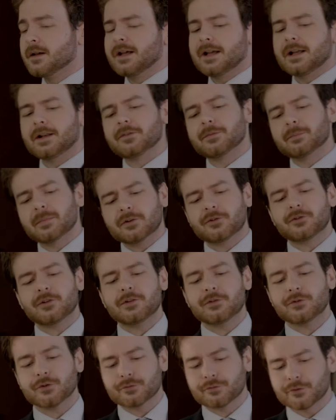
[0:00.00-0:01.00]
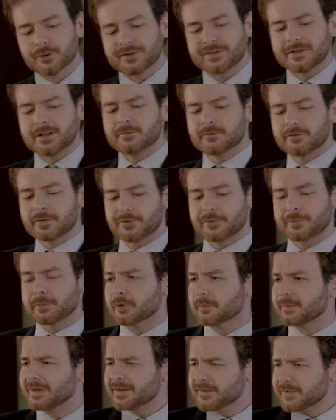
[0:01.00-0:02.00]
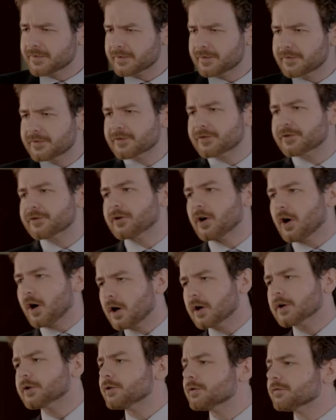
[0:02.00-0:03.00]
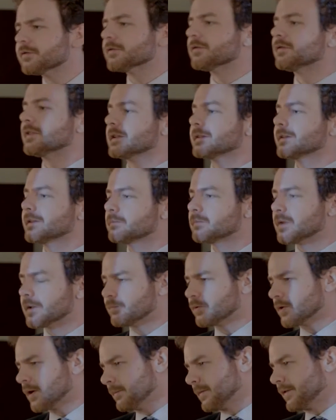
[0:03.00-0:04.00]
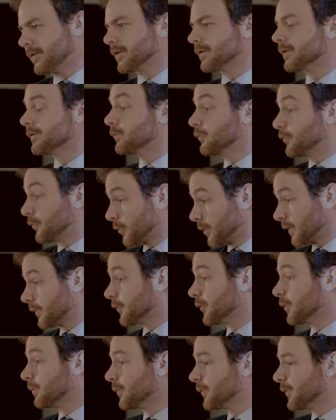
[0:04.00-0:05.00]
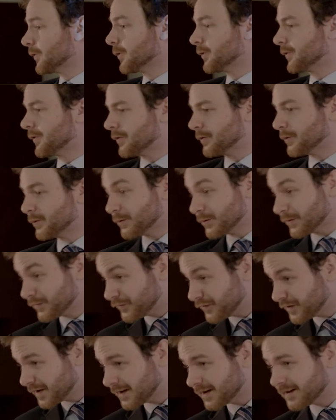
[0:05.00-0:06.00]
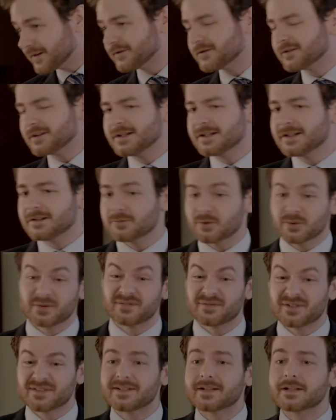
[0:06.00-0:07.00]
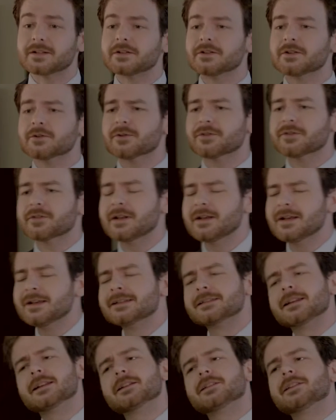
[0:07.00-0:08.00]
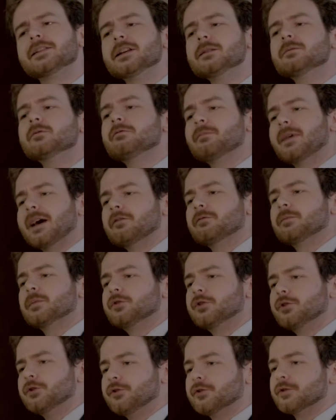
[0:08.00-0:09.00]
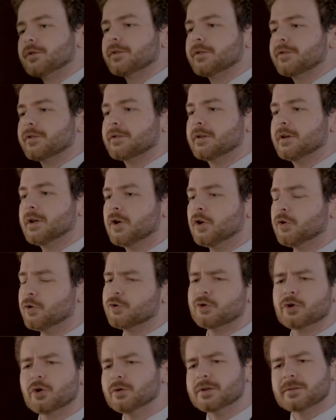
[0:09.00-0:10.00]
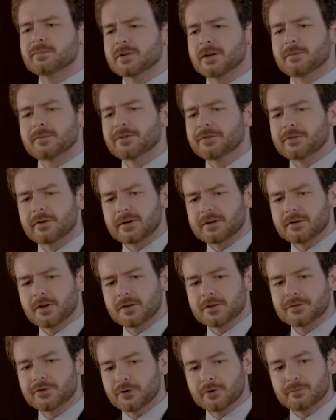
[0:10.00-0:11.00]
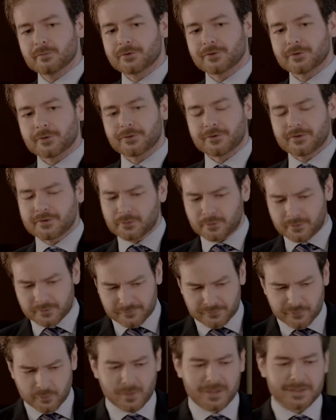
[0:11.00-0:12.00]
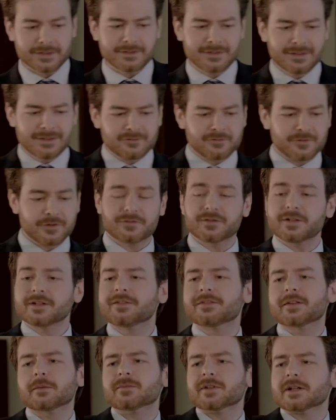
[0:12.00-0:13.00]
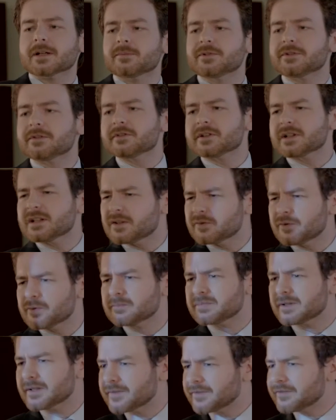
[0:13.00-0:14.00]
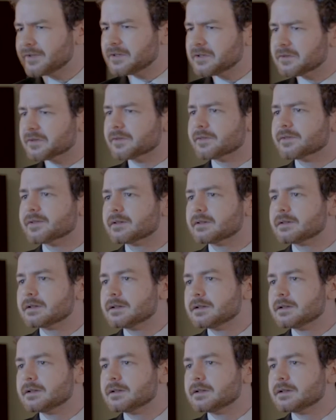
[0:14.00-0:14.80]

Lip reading: It is much easier for a team of experimentalists to argue for funding by promising short-term results in the order of 5 or even 10 years than a team of mathematicians who can only promise very long-term results in the order of 20, 50, sometimes even 100 plus years.